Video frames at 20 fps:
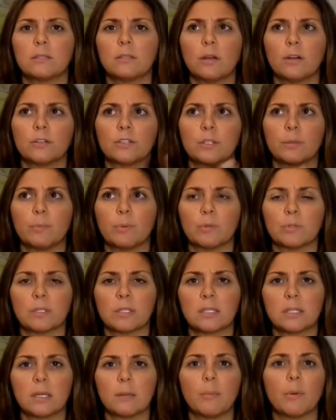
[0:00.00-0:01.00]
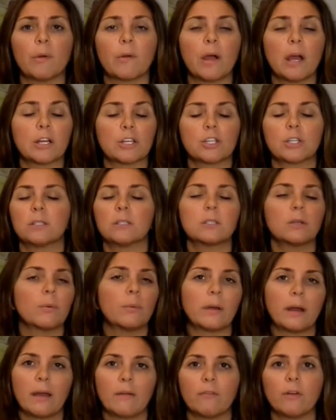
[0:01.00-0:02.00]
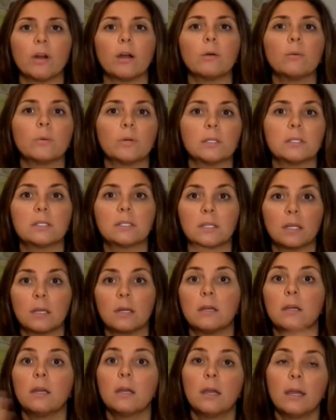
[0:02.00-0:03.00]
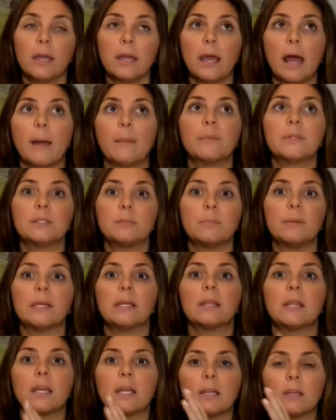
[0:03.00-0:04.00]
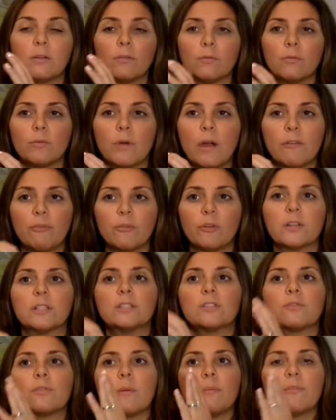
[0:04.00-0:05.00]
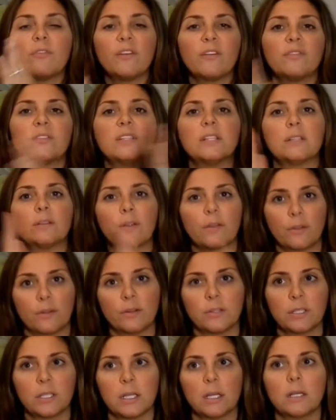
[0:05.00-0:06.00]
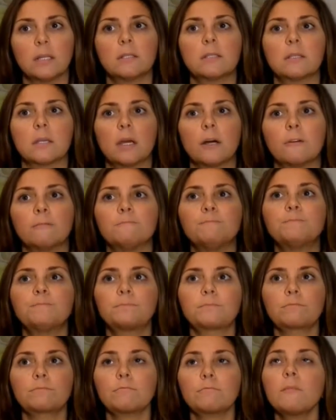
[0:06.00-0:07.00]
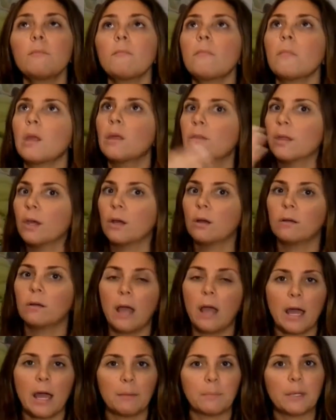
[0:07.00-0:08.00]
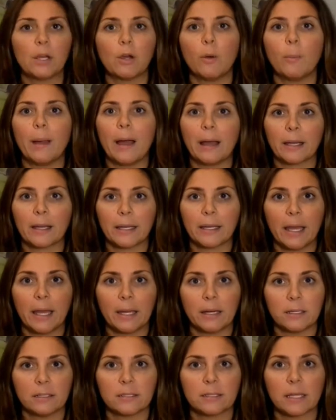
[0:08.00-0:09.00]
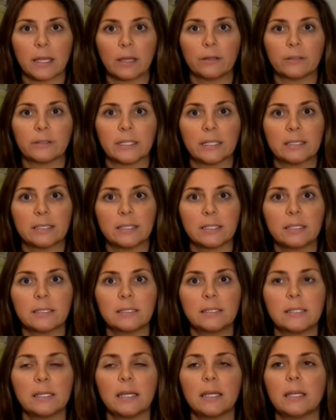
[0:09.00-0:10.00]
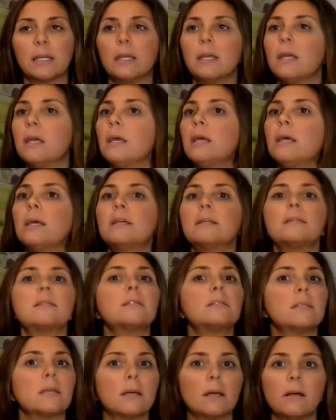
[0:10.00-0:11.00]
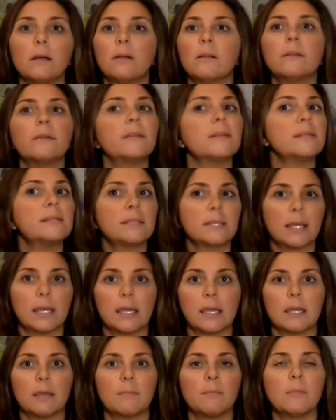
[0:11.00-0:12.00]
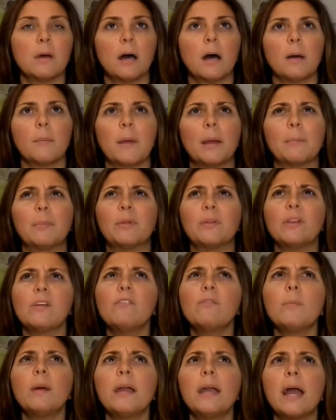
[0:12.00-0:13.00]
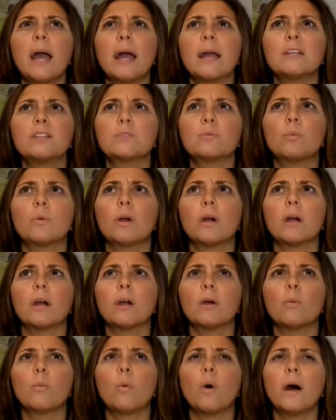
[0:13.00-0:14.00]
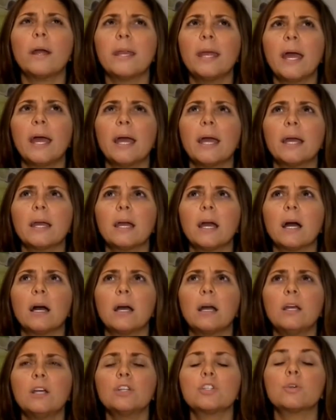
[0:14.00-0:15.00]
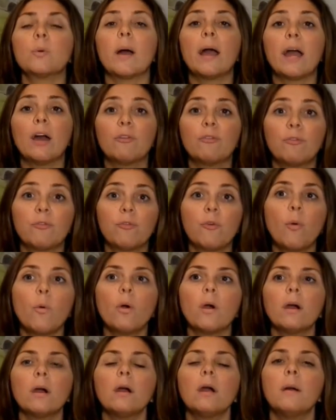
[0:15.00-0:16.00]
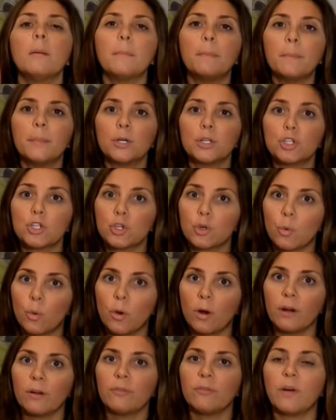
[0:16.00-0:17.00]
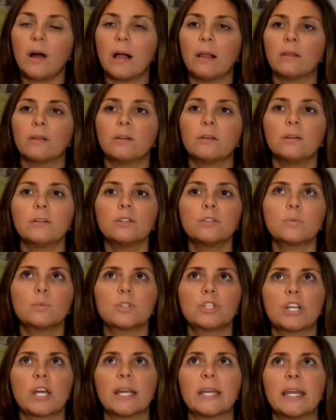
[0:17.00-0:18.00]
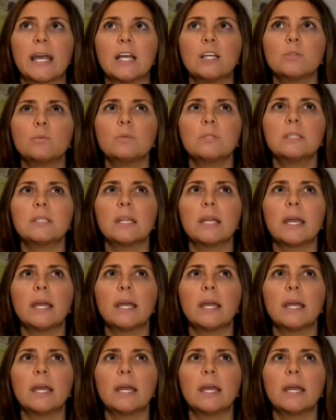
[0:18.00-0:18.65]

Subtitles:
are supposed to see progression. So whatever it was, it happened to be they referenced from 15 to 13. So they had me go back again on cycle day 16. Still the same. I believe my eggs were one egg. So I had 4 mature follicles, which I guess was